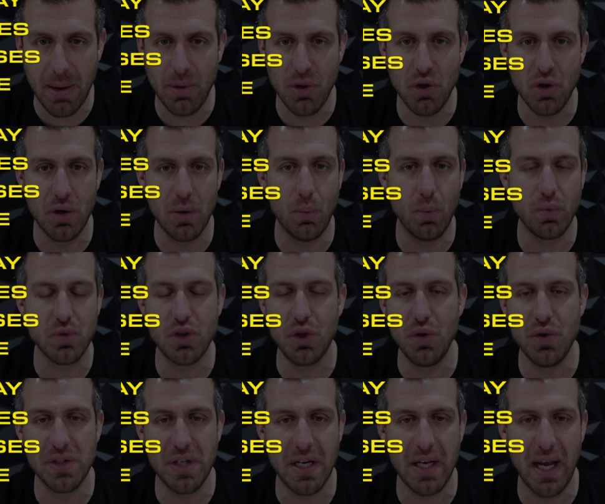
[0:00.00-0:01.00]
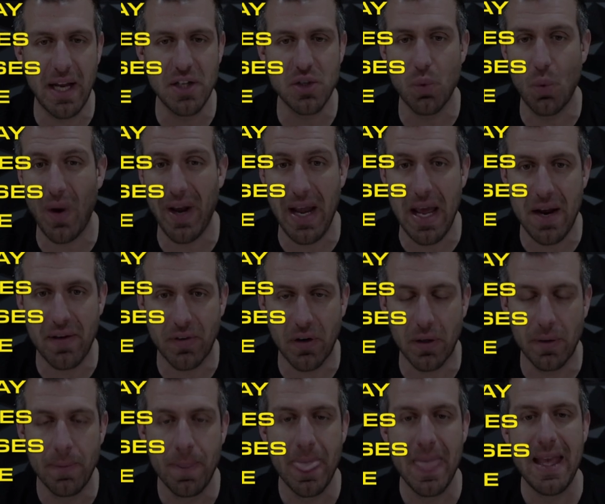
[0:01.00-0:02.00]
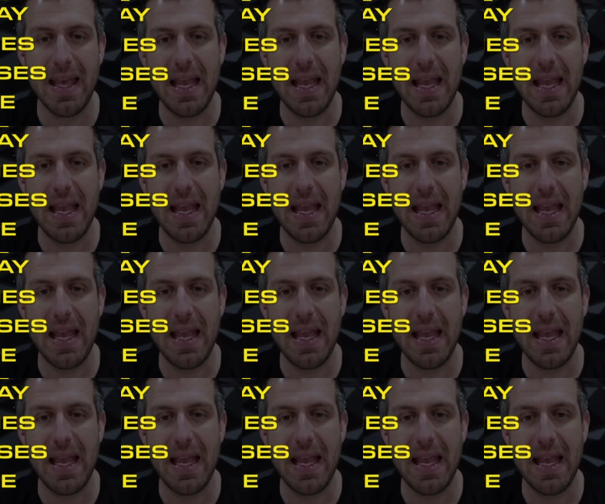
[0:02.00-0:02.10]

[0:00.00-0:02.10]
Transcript: maybe you do them Tuesday nights, whenever.